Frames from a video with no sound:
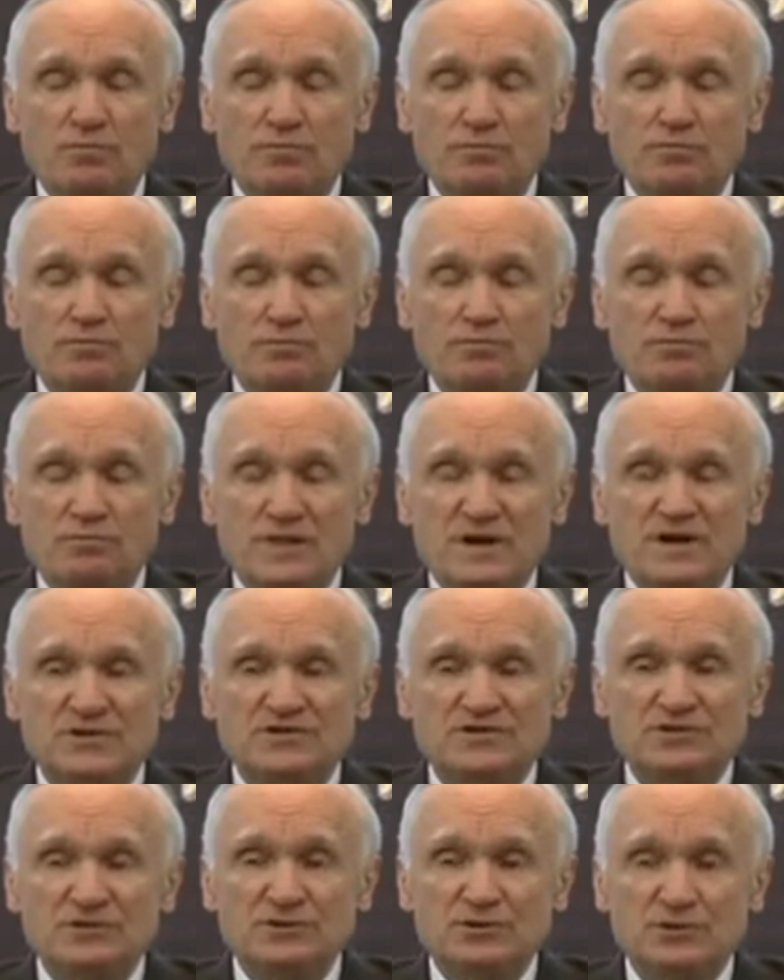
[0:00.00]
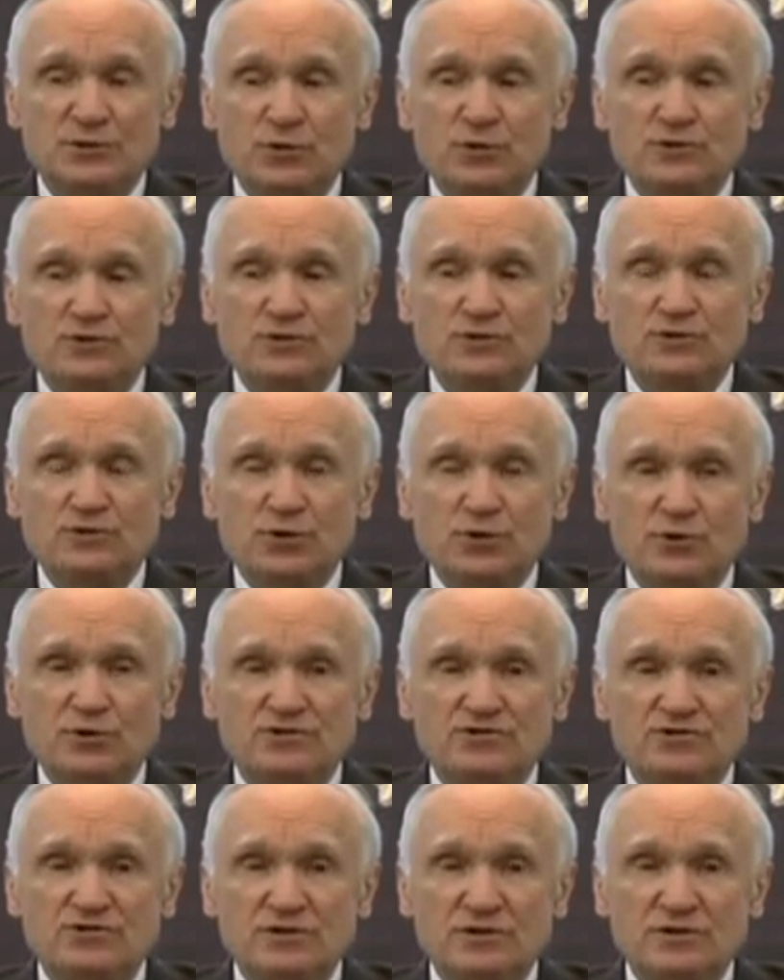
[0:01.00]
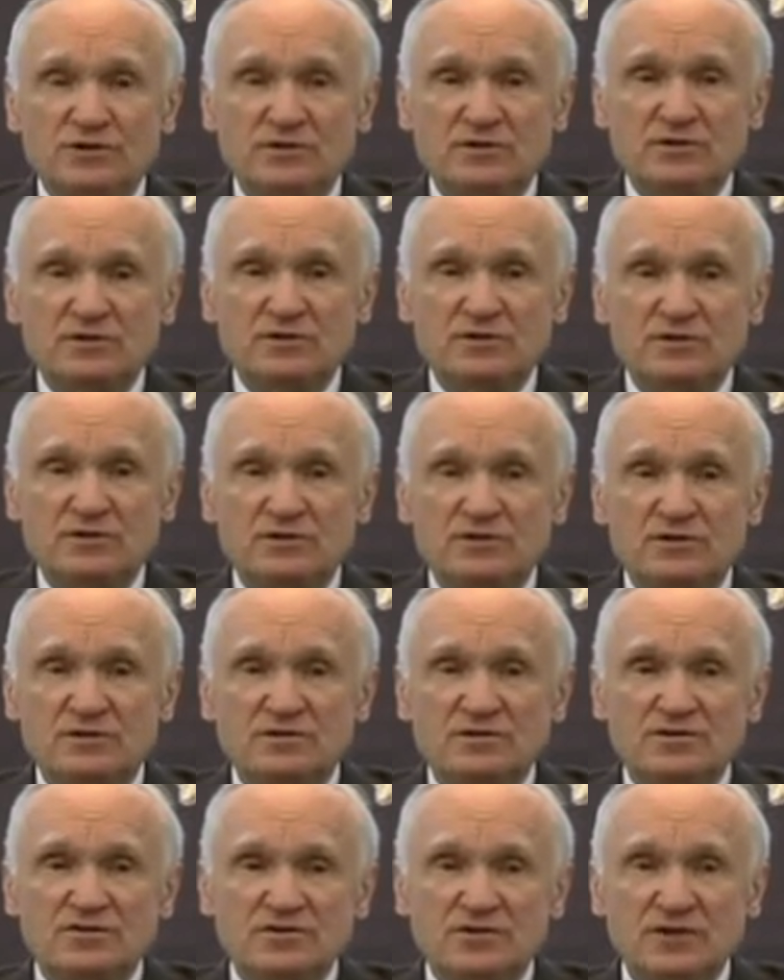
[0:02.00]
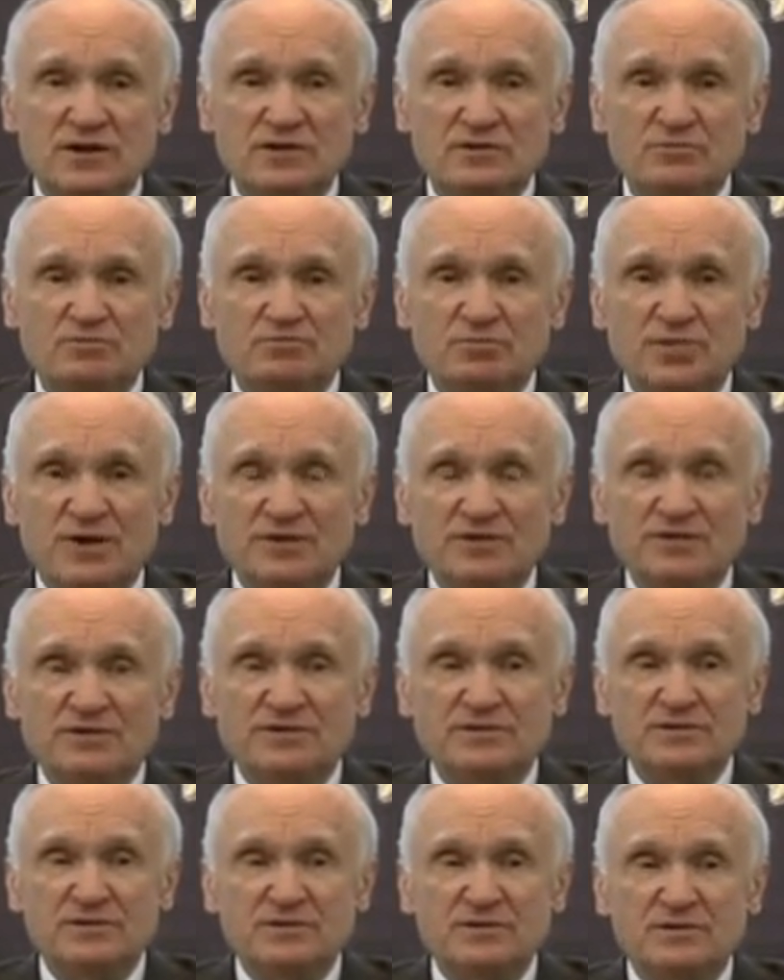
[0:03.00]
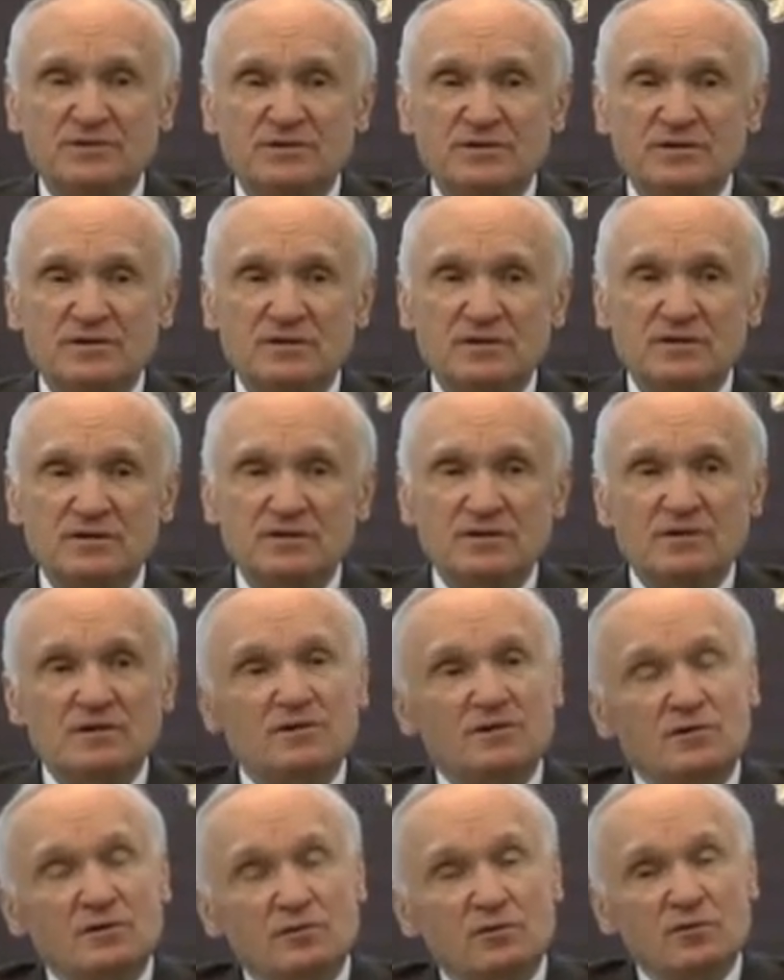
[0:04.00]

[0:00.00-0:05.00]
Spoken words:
all the foundation of our house, of the house of our soul,